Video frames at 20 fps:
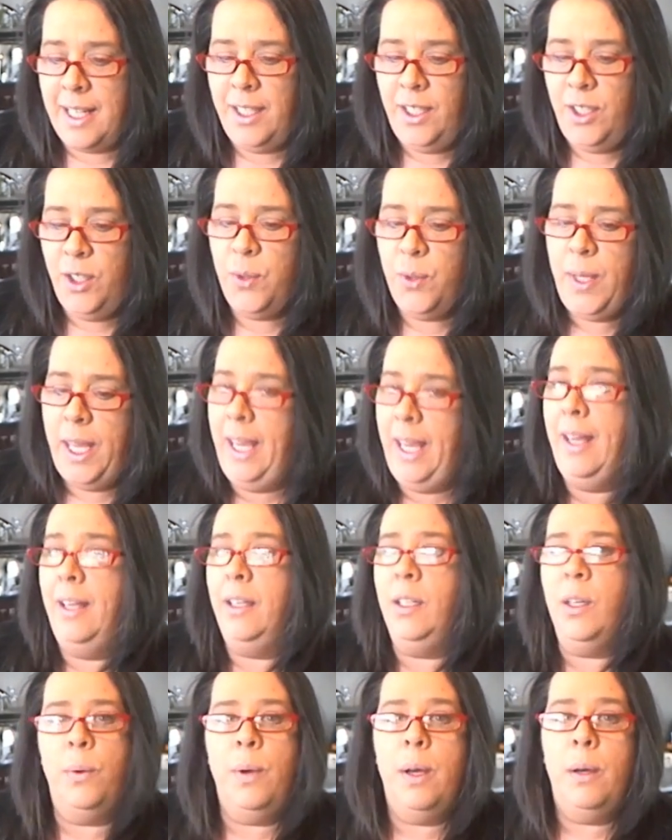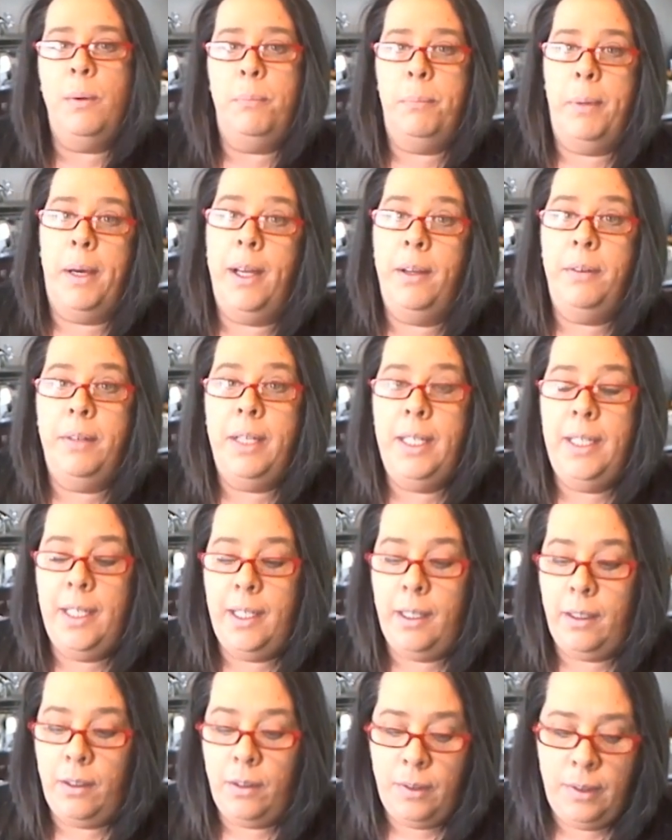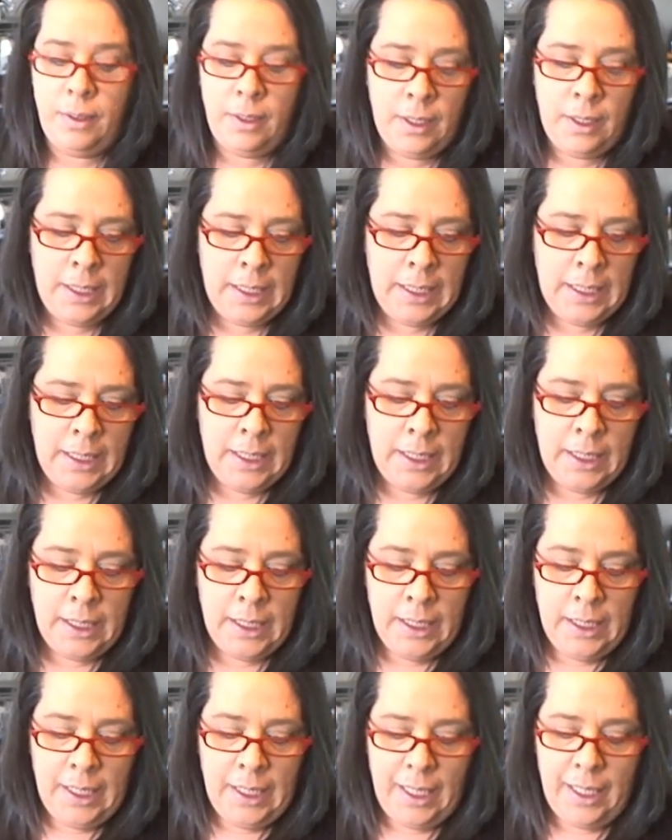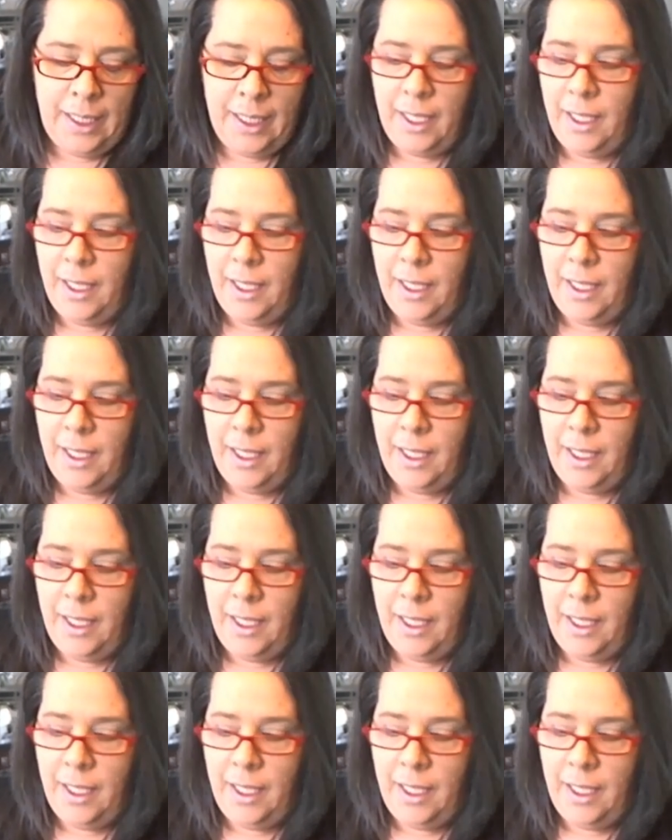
you can't go out and buy right now. And